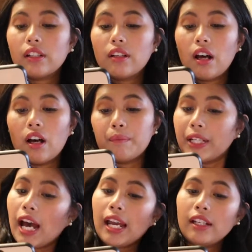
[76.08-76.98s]

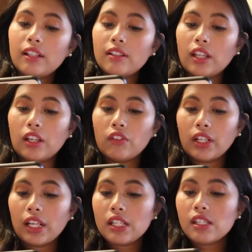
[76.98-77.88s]
guide, the
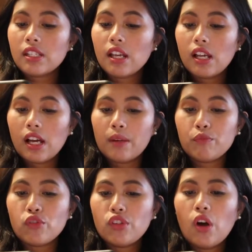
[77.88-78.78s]
ingredients.
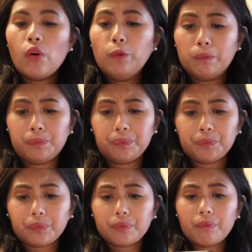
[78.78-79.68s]
So
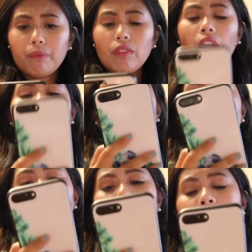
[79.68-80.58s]

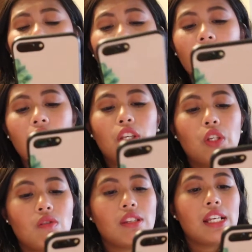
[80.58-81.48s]
I'm
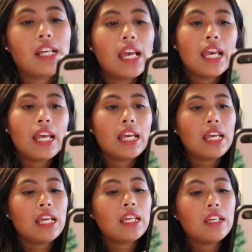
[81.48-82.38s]
using
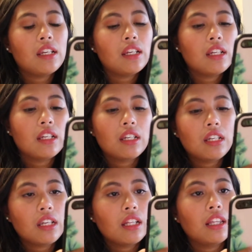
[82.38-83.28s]
a
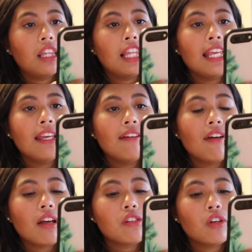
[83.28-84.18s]

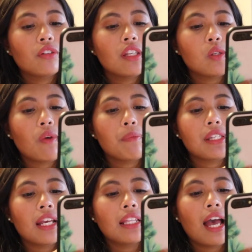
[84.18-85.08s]
so this
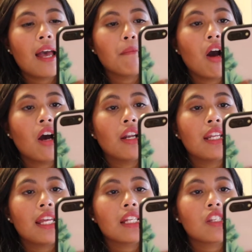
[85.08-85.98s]
website that I'm on,
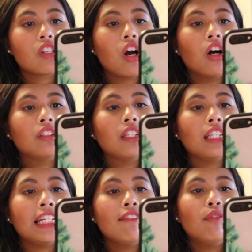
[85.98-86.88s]
it's called
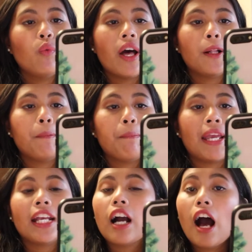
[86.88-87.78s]
Live Well
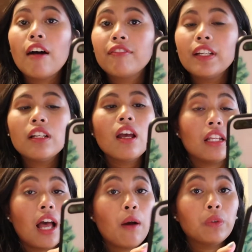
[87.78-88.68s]
Bake Often.
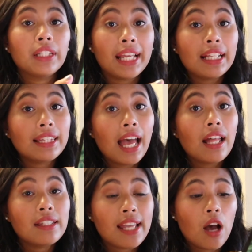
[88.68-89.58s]
I will link
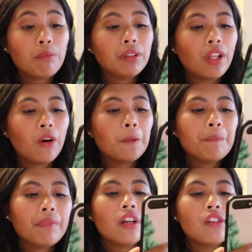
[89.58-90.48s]
that down below.
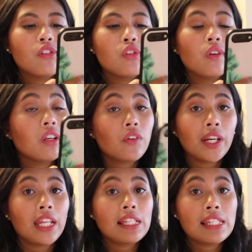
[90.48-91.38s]
There's two
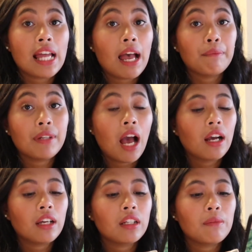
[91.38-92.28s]
ingredients that I'm
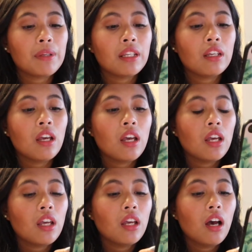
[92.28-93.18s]
not gonna be
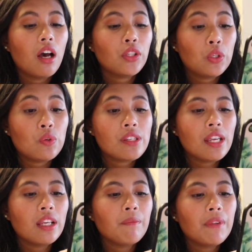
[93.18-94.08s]

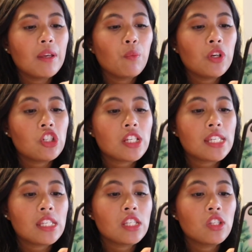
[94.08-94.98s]
using, which
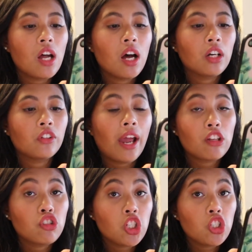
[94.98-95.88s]
is
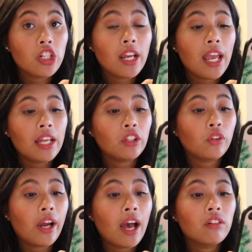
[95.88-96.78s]
ground ginger and
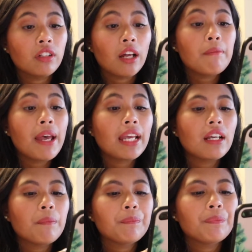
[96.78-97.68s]
ground nutmeg.
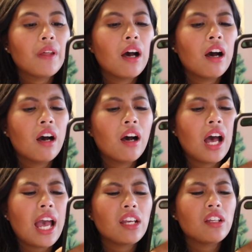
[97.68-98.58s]

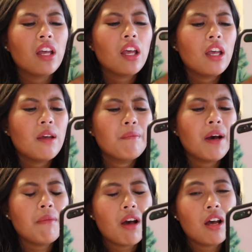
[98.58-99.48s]
My
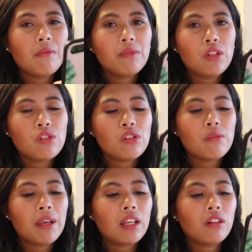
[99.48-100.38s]
mom used to
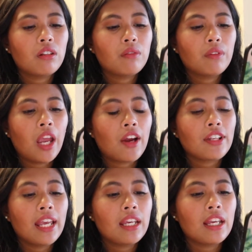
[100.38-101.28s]
make carrot
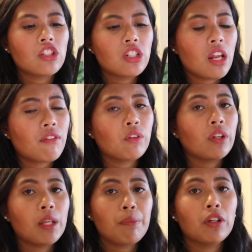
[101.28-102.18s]
cake, and she never
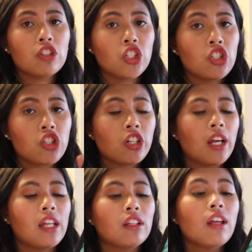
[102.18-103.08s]
really put ginger
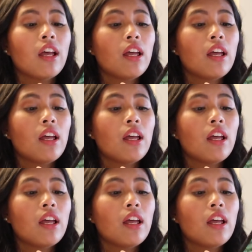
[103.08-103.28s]
and